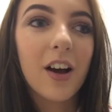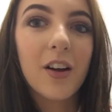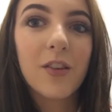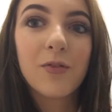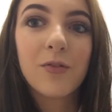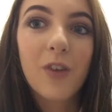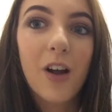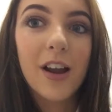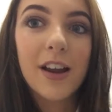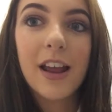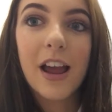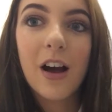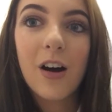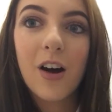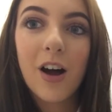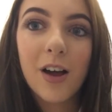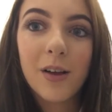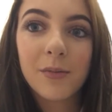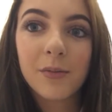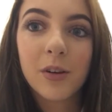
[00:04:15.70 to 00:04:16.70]
right now
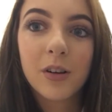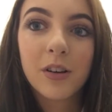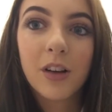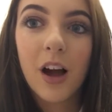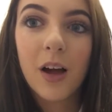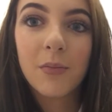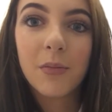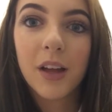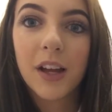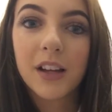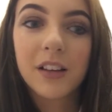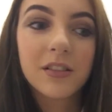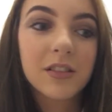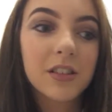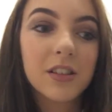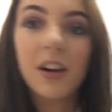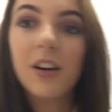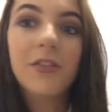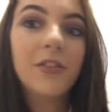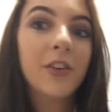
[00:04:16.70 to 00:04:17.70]
I'm like,
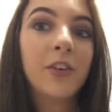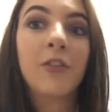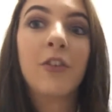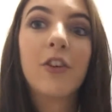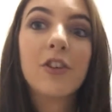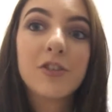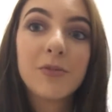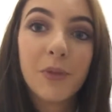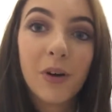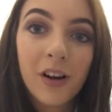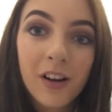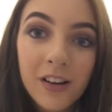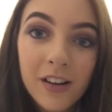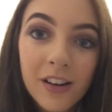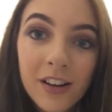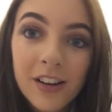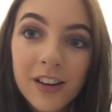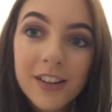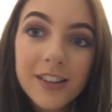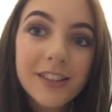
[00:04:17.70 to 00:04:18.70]
stuff Hiroshima,
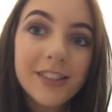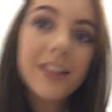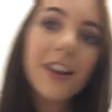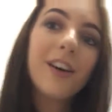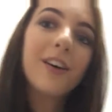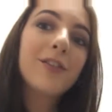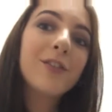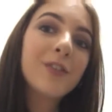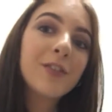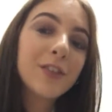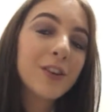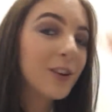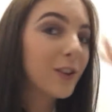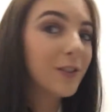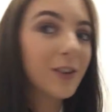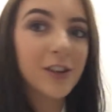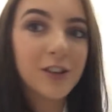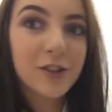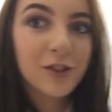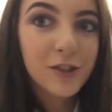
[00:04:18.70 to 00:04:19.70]
stuff
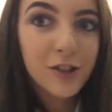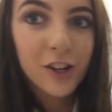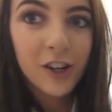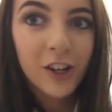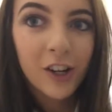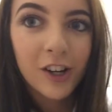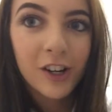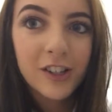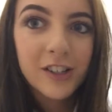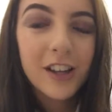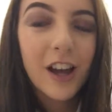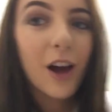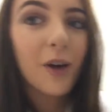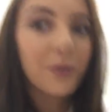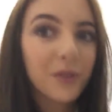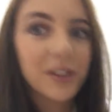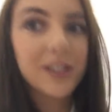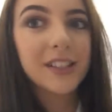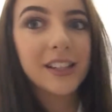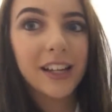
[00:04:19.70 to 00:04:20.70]
Universal Studios, I
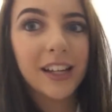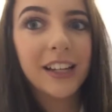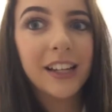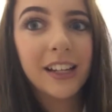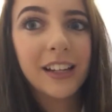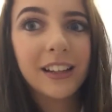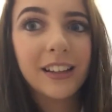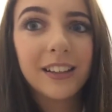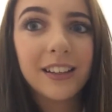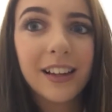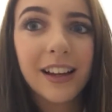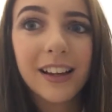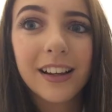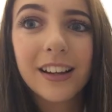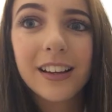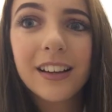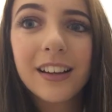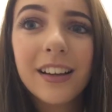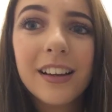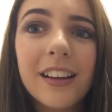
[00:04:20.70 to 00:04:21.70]
want to stay here. Like,